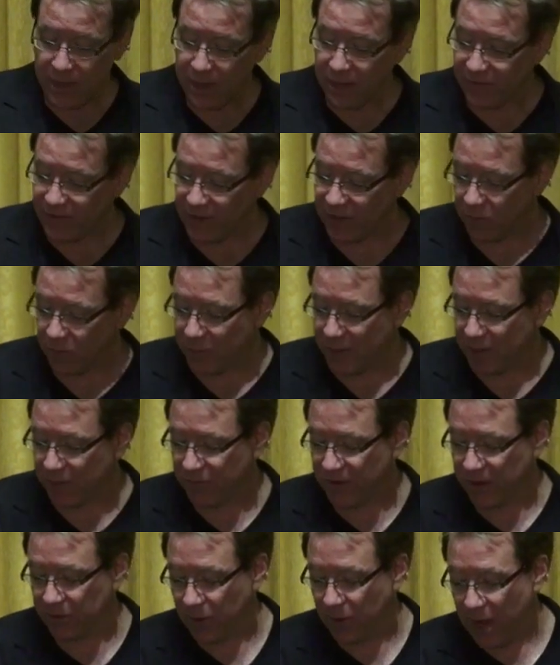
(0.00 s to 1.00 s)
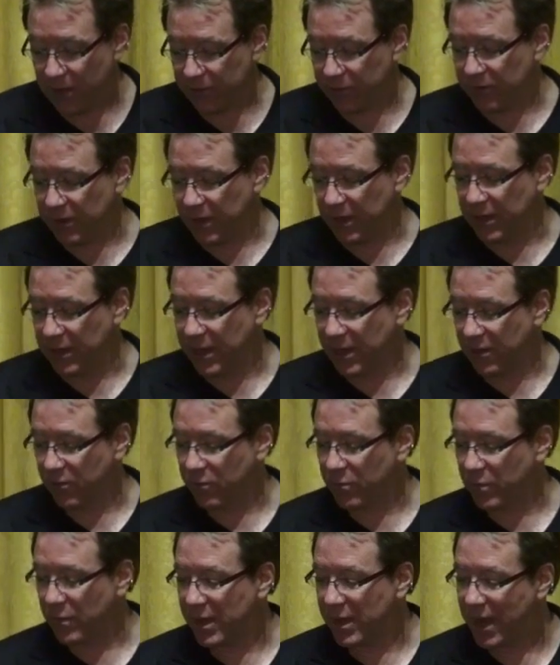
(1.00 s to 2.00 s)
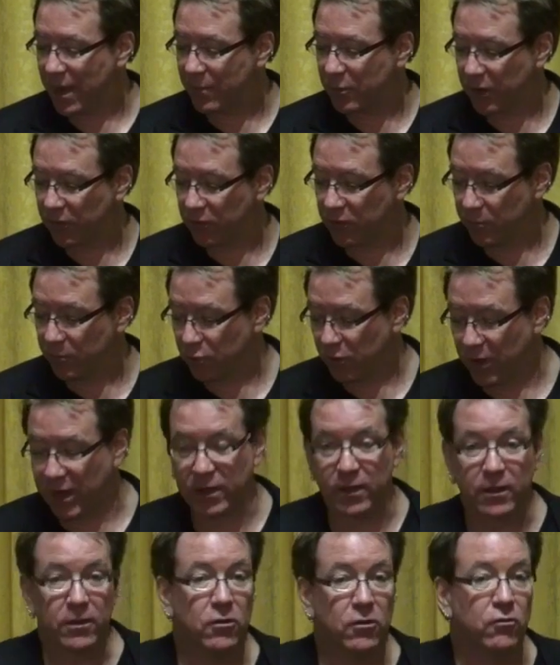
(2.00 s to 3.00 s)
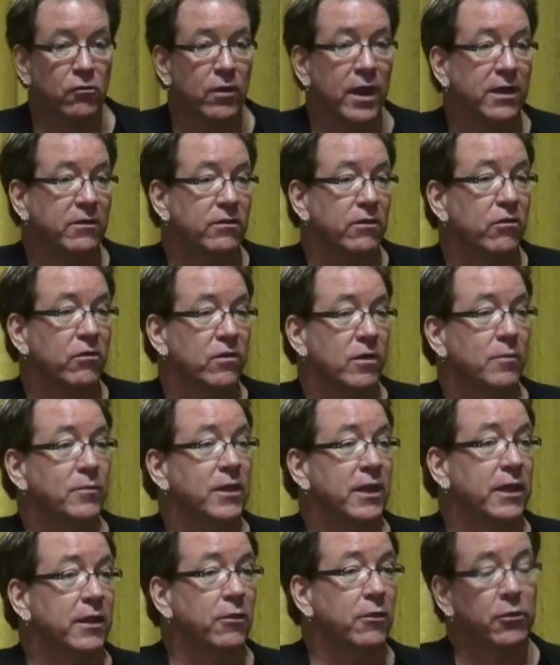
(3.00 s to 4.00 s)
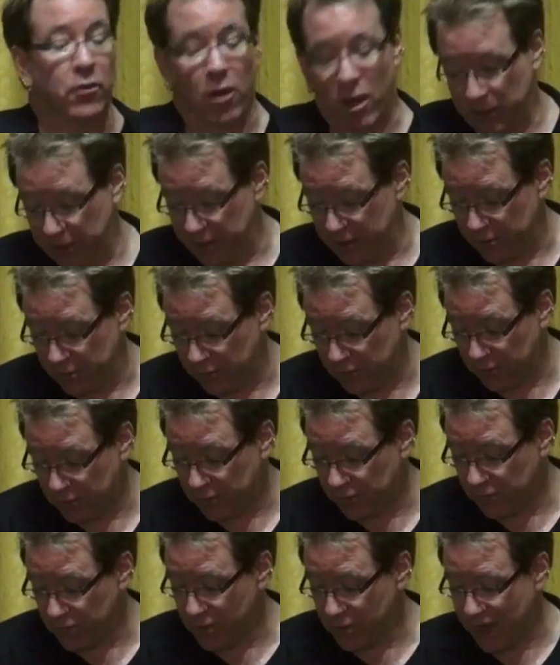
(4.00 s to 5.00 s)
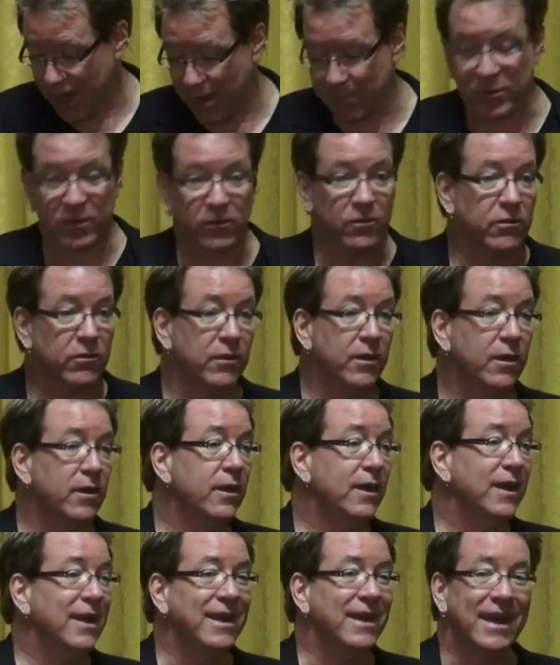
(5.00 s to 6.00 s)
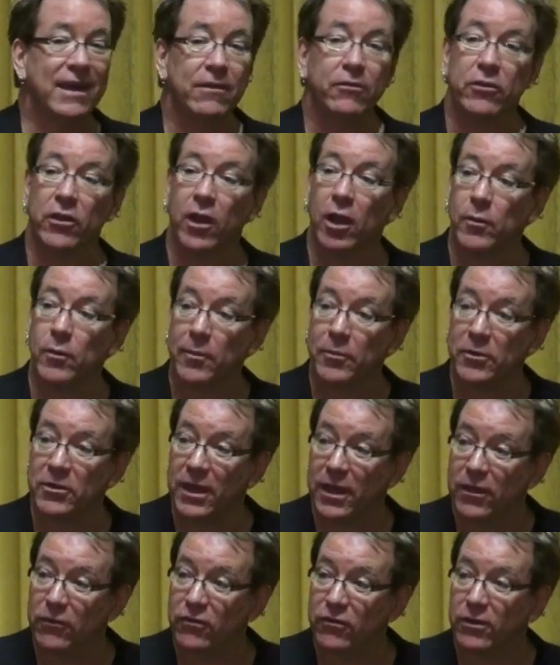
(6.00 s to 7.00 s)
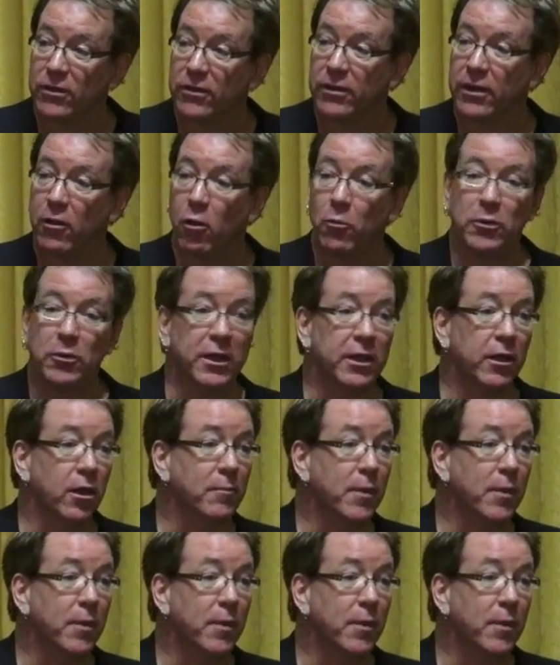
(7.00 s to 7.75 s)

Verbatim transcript: J S B's generosity has enabled us to bring great and stimulating thought leaders to campus, enhancing our reputation and opening our